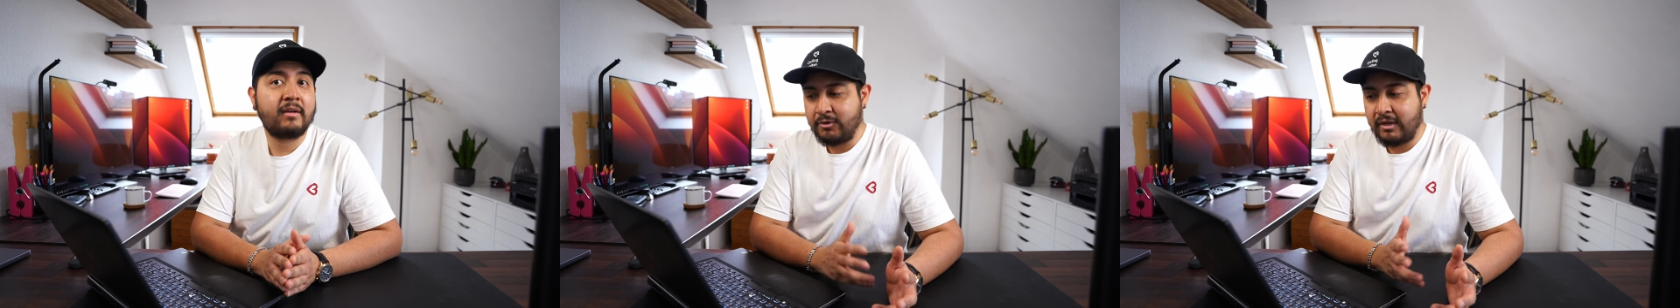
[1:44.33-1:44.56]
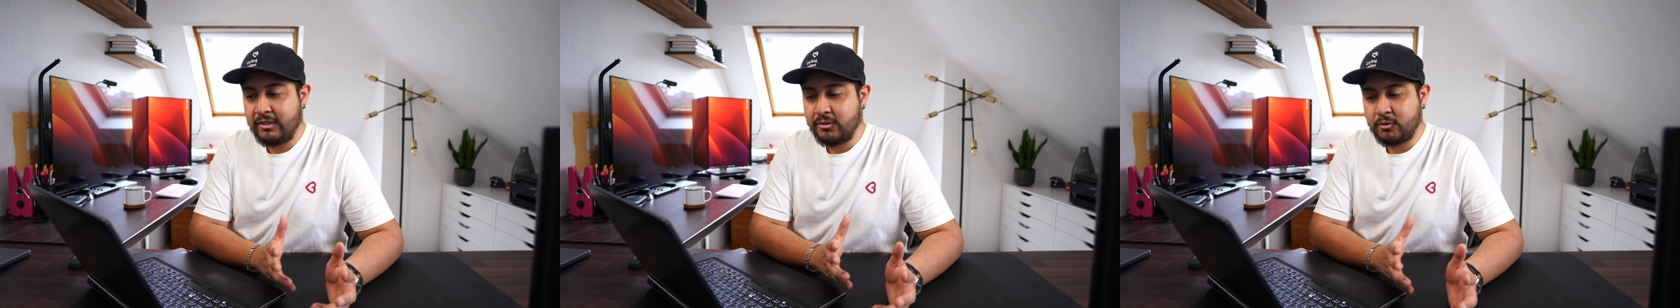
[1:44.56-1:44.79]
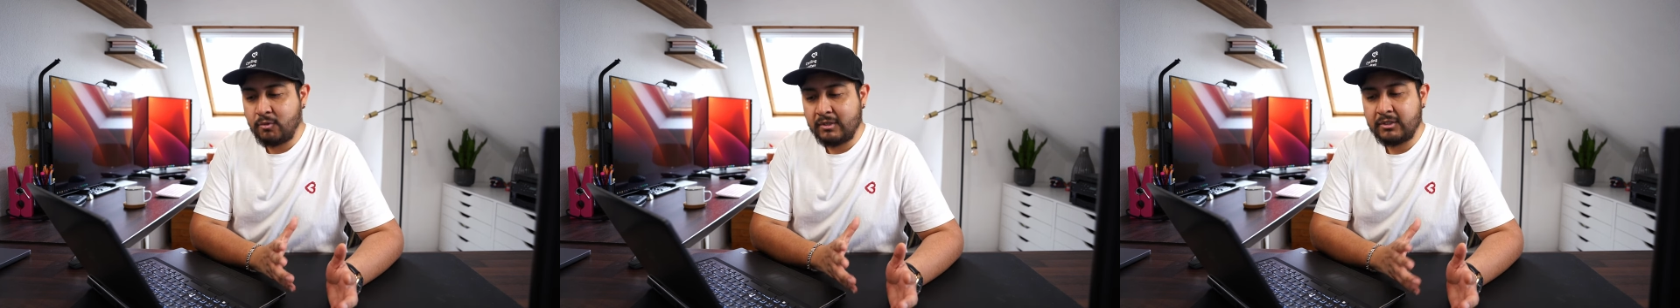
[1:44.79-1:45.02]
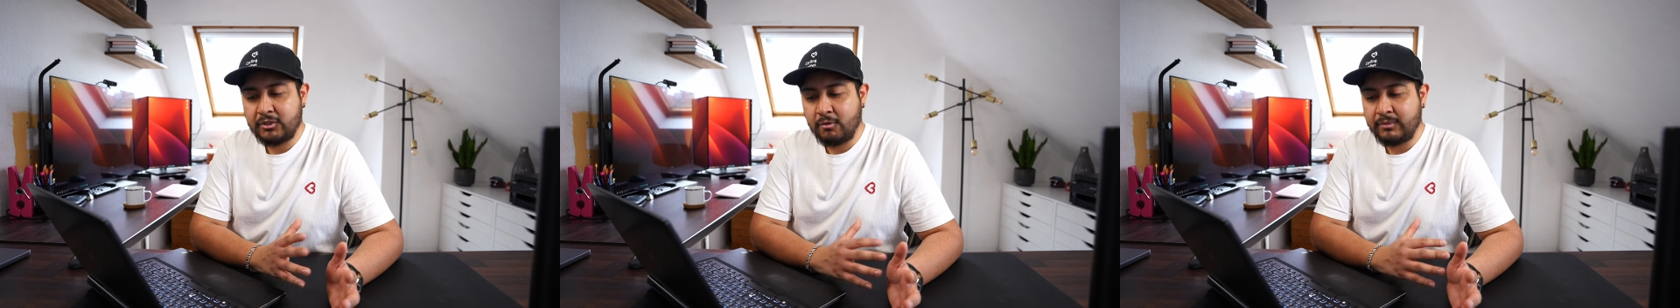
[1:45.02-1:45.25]
So I just
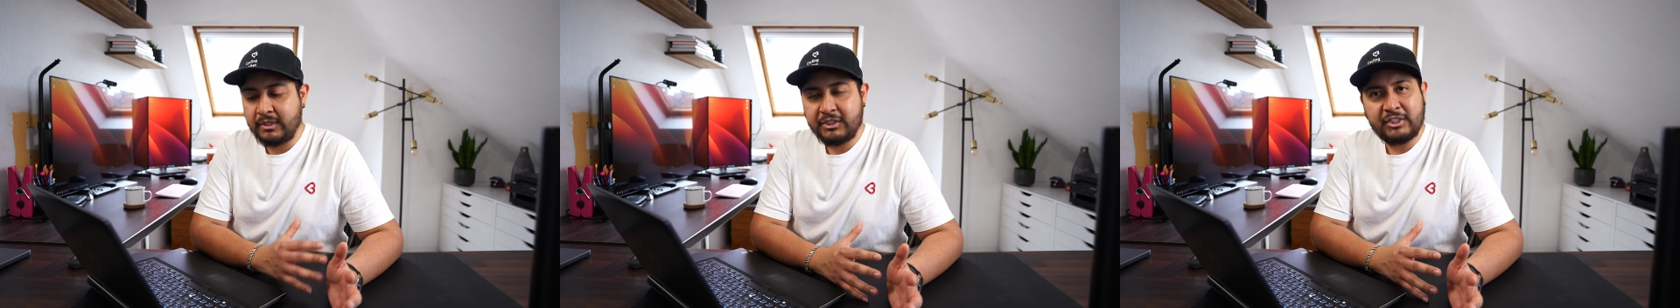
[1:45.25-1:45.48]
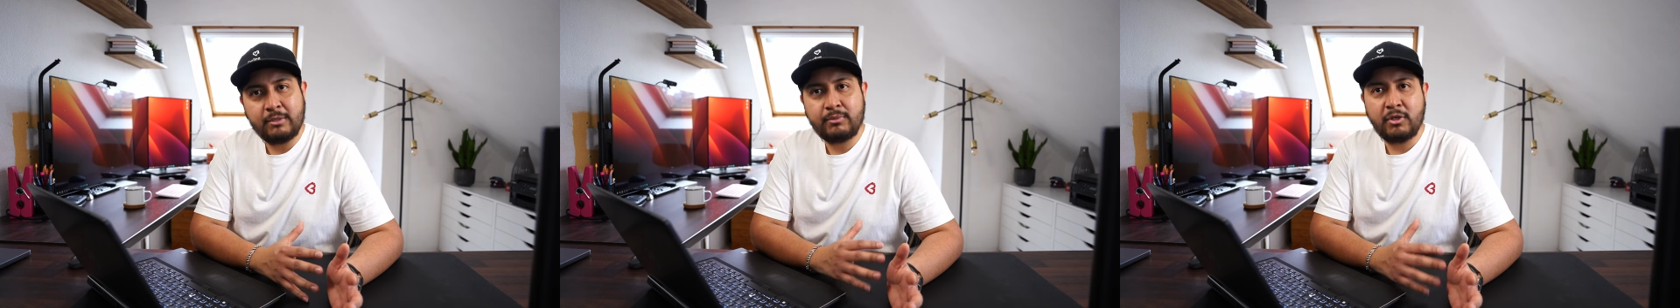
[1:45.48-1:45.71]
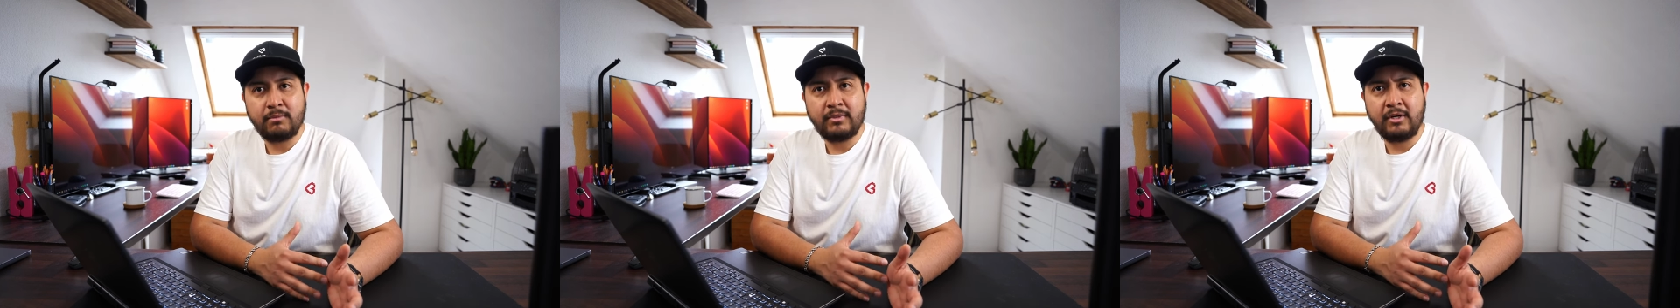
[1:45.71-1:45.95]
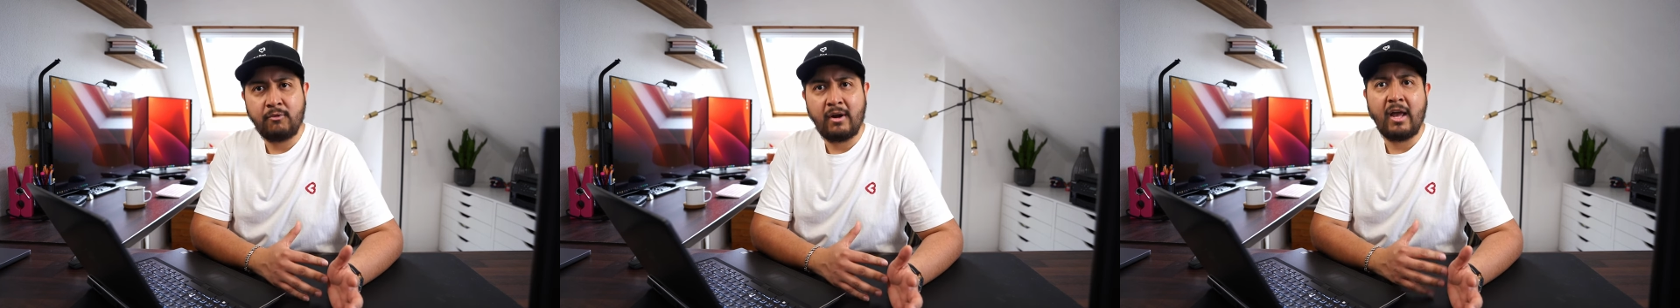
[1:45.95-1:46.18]
wanted something cheap,
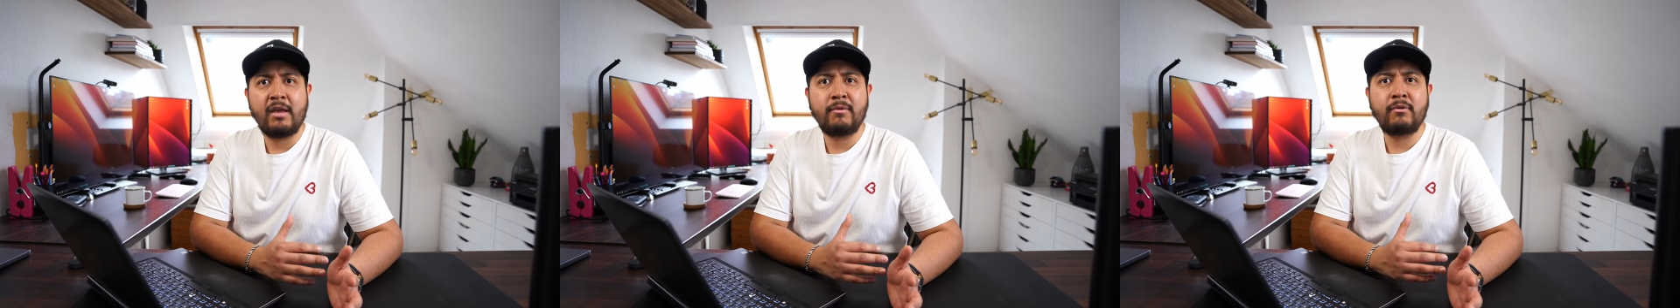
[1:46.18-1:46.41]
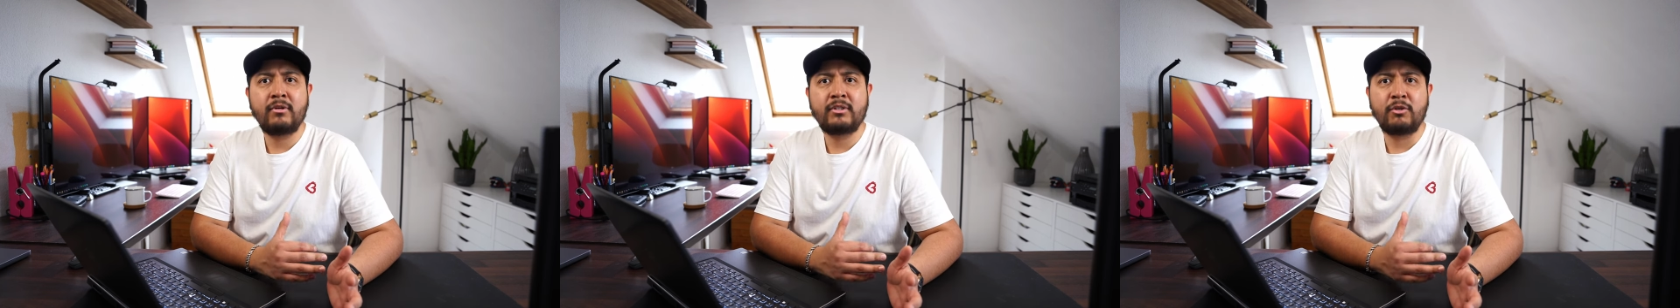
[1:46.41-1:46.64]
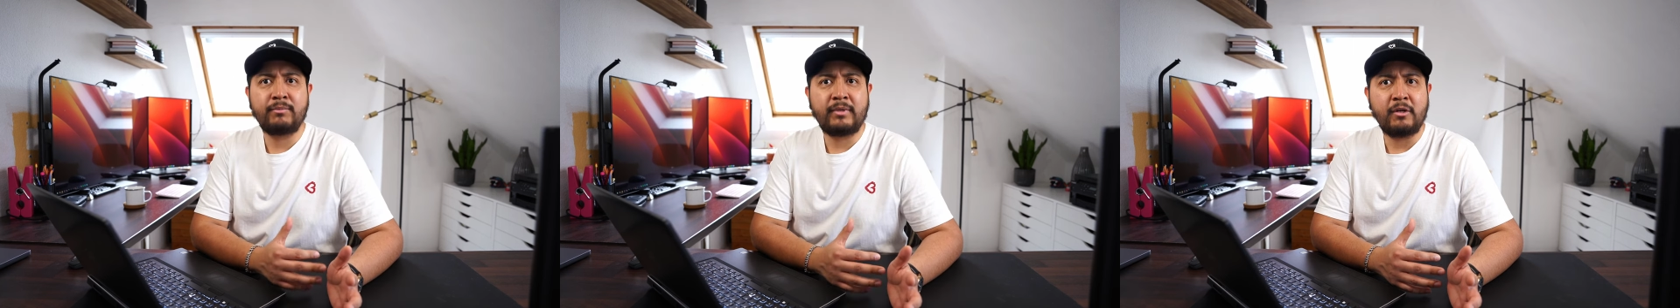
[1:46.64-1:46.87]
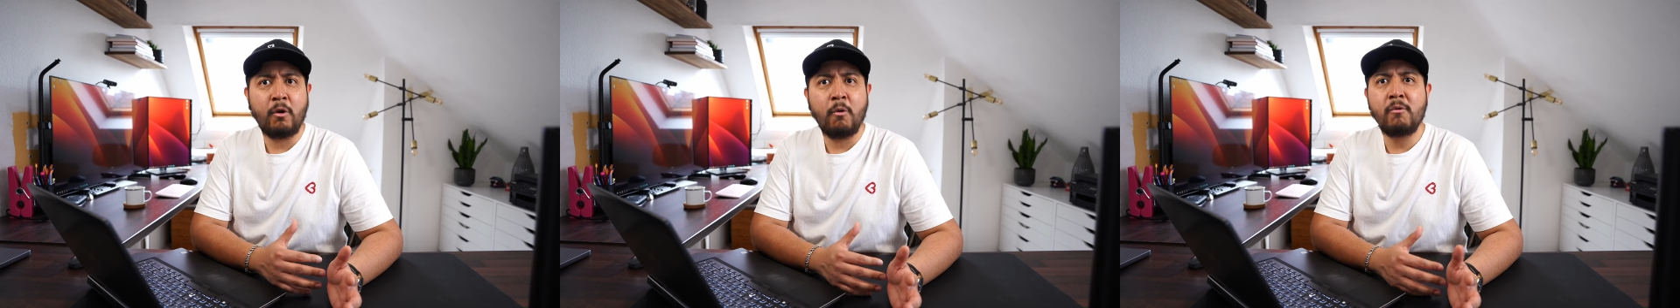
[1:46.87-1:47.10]
something reliable,
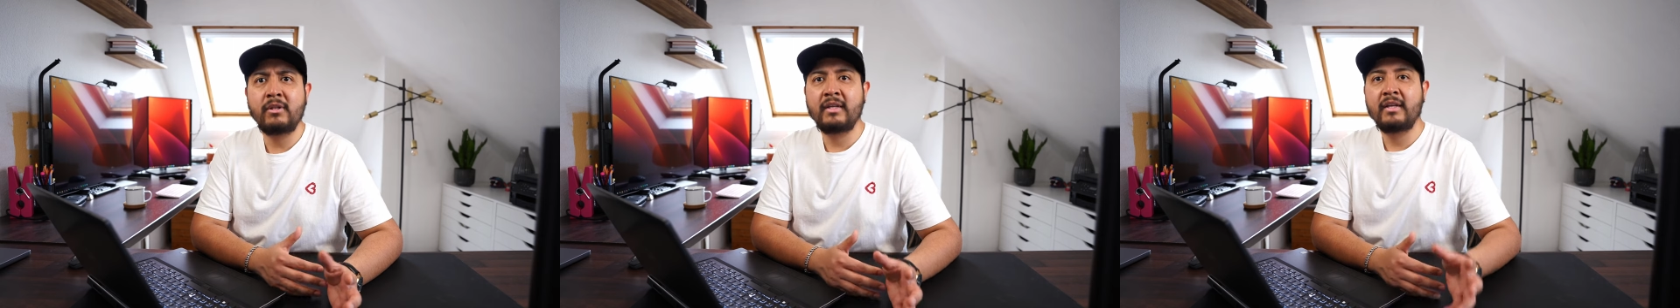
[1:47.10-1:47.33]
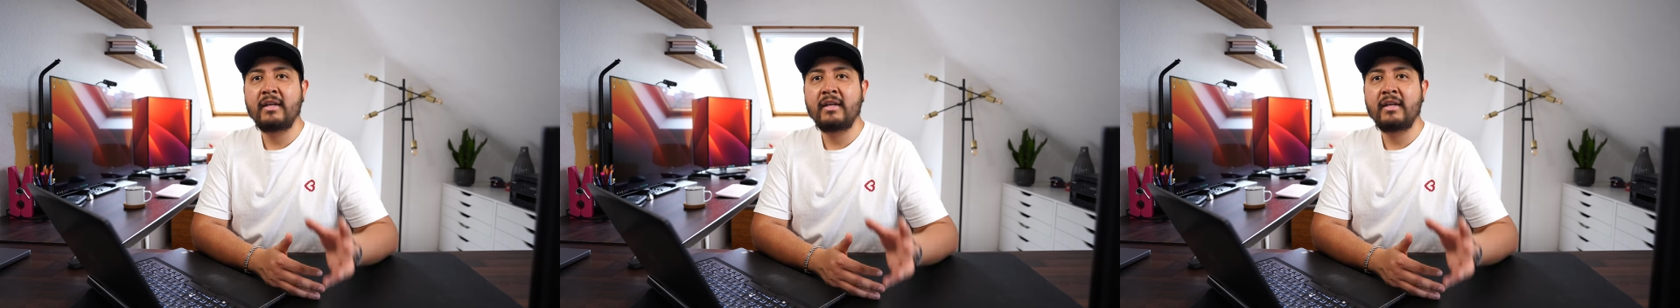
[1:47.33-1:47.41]
something old.